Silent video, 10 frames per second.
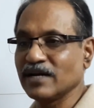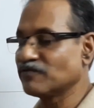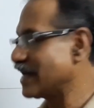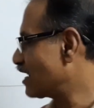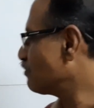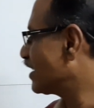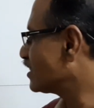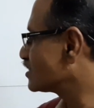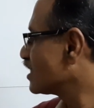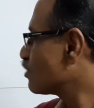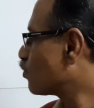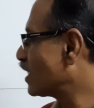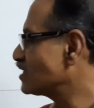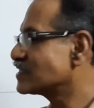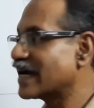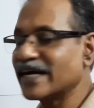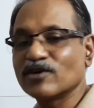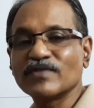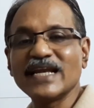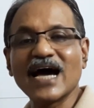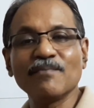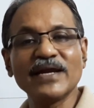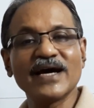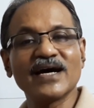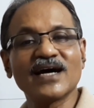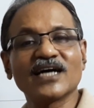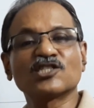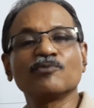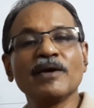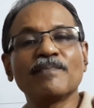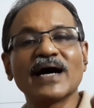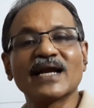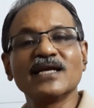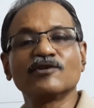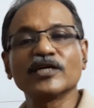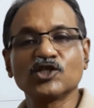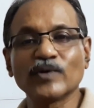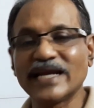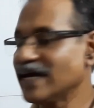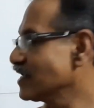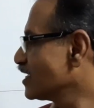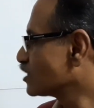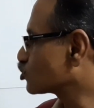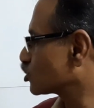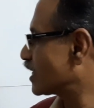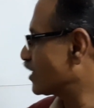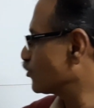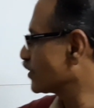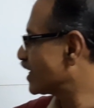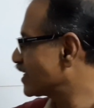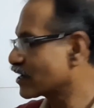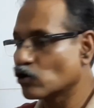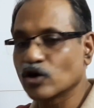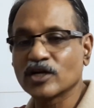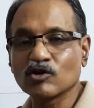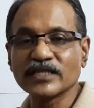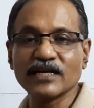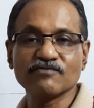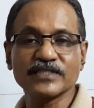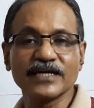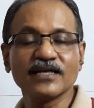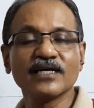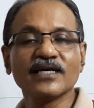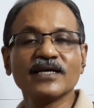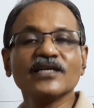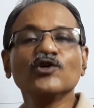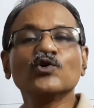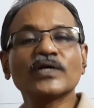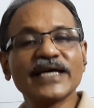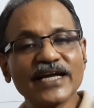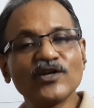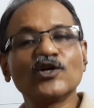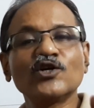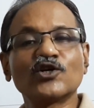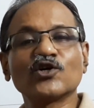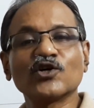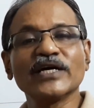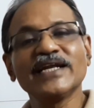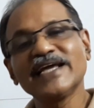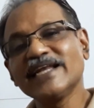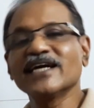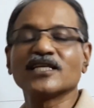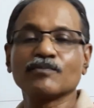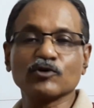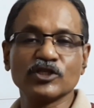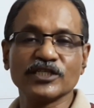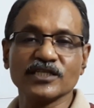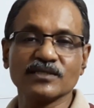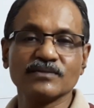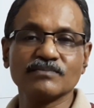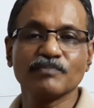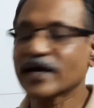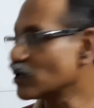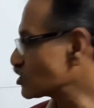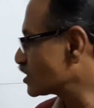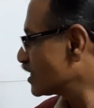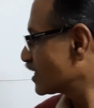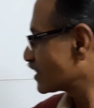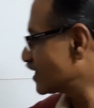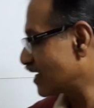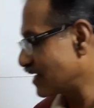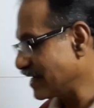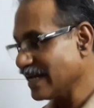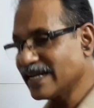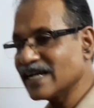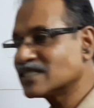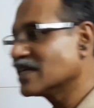left. That means one side of the lamina has to be parallel to XY line so that you get a corner on the left side. You cannot draw in any other position because the details